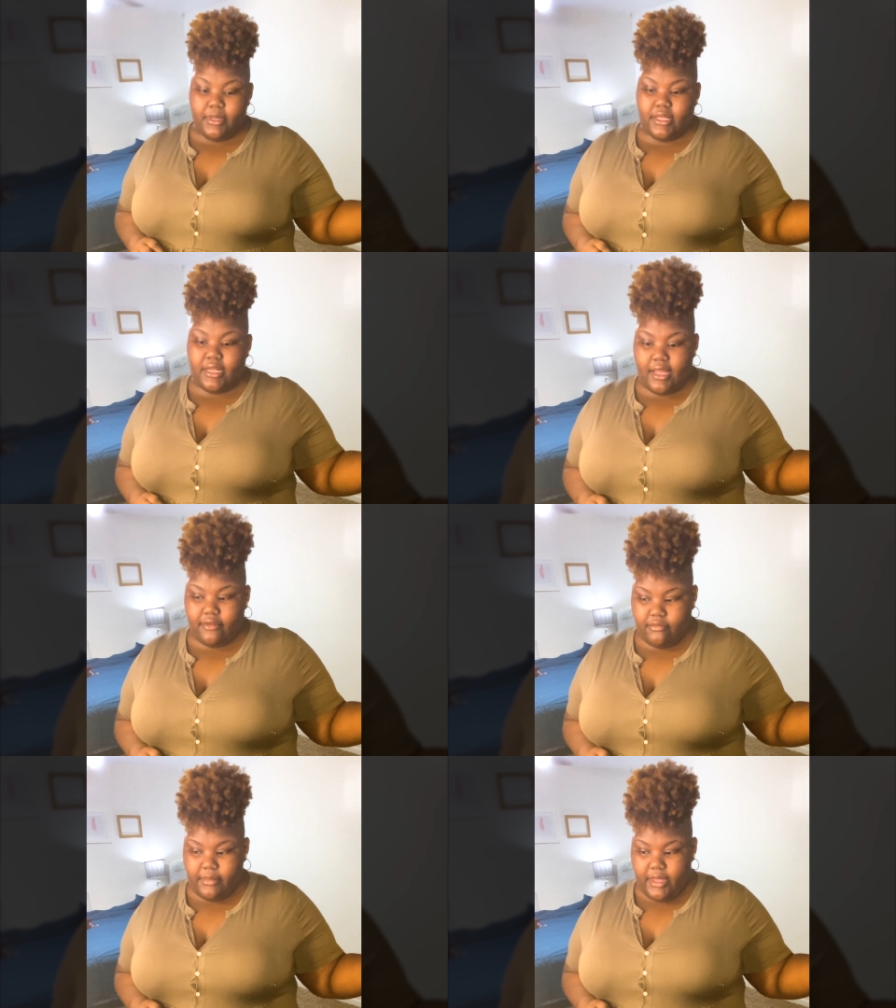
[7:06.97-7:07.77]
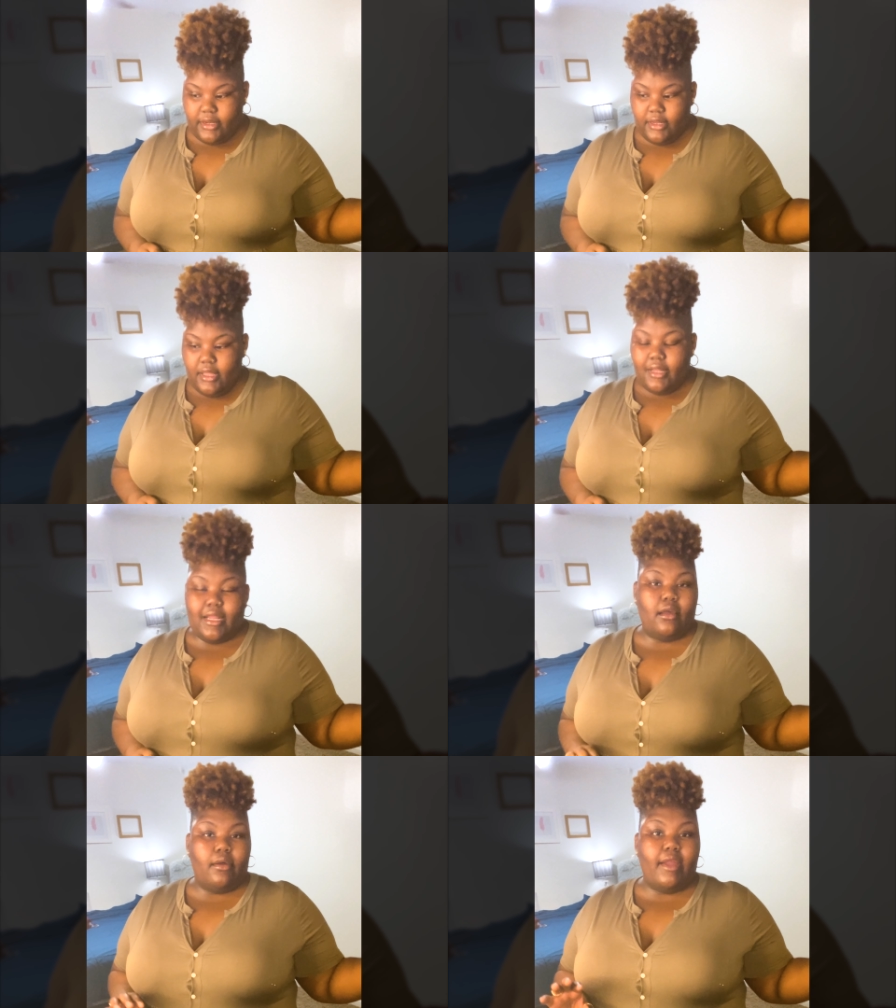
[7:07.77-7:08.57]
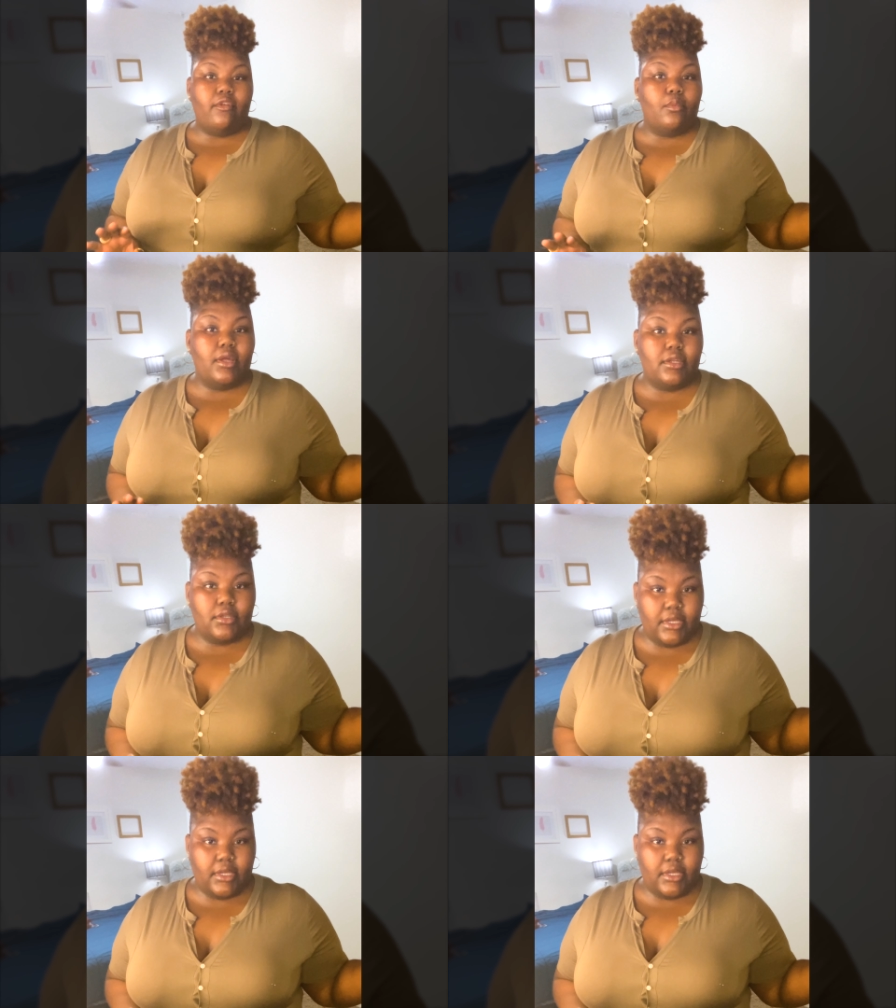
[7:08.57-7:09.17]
men that I've met. Now, everyone,